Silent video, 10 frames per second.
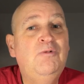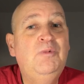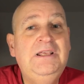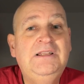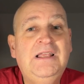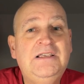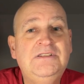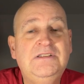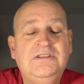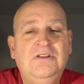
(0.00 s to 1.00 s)
Will it
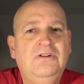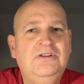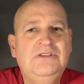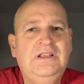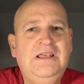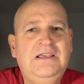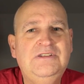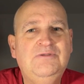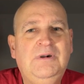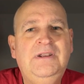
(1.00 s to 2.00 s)
last as long? Because the
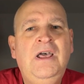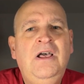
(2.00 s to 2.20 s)
last one,